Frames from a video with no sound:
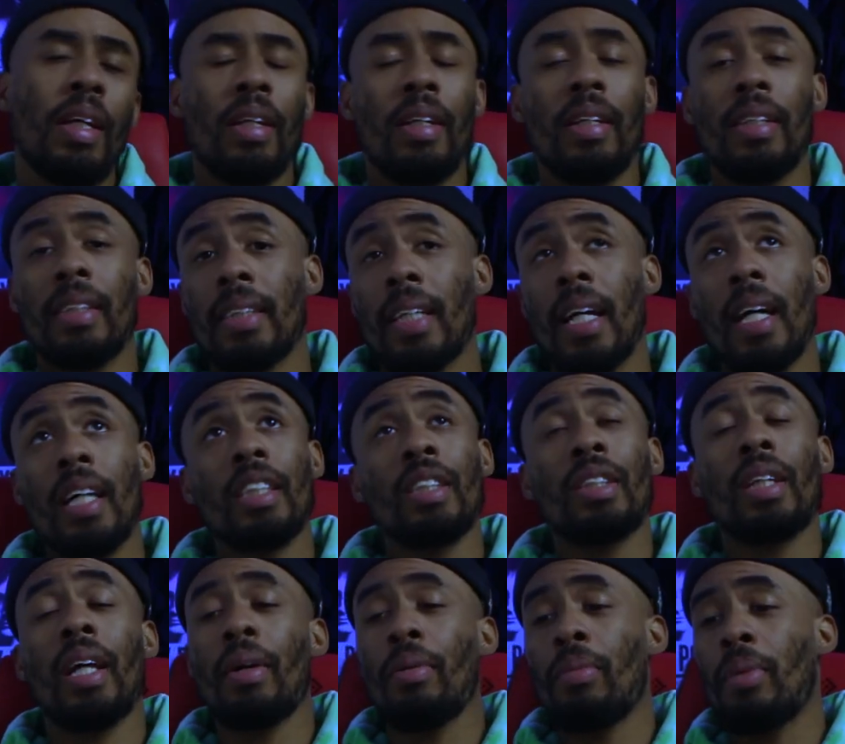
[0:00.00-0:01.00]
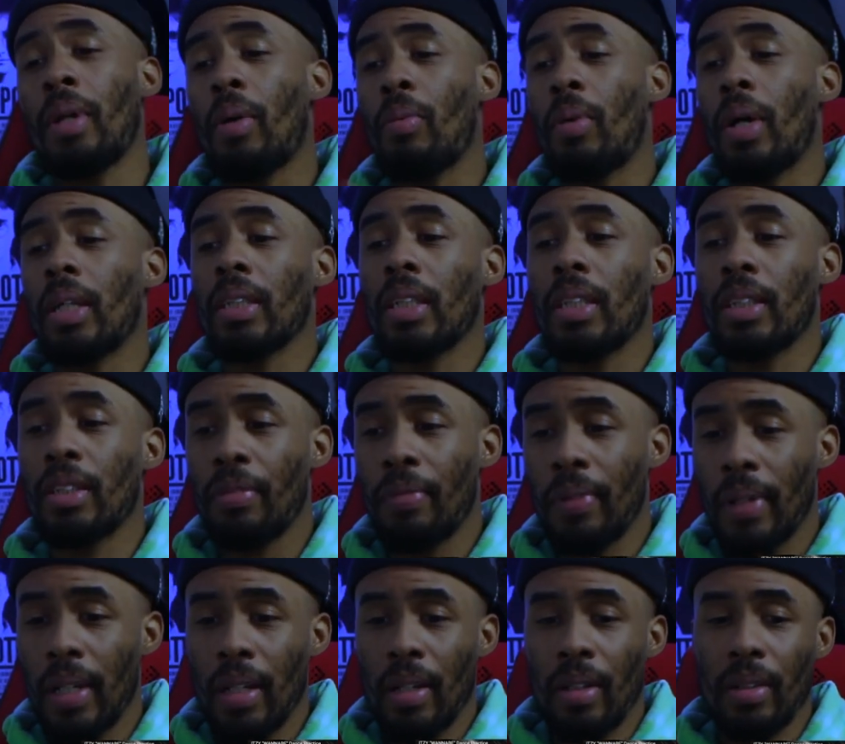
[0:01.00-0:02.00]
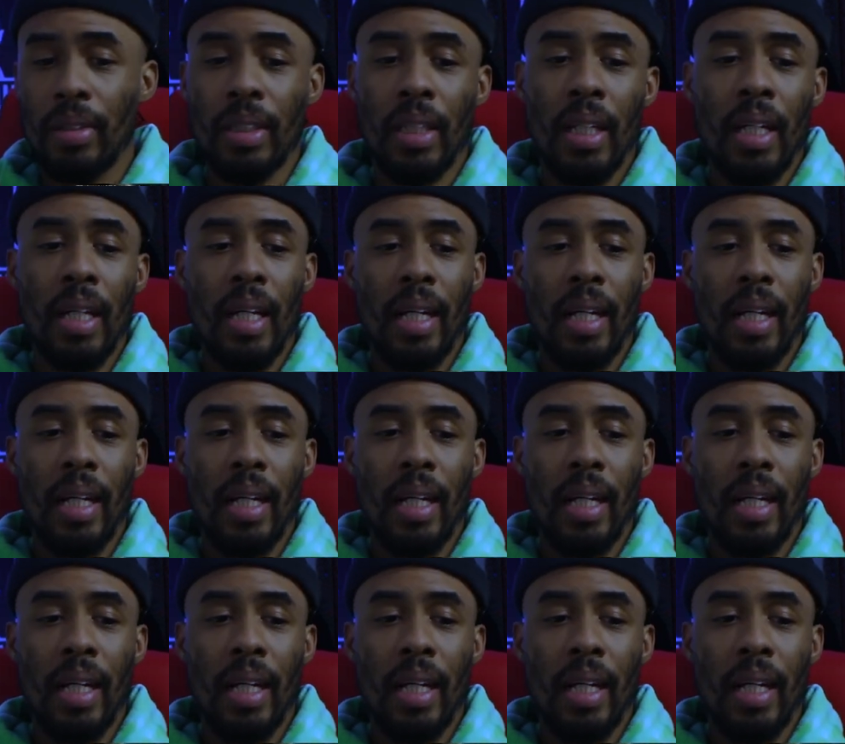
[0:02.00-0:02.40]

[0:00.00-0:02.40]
There's times like when I watch Usher videos,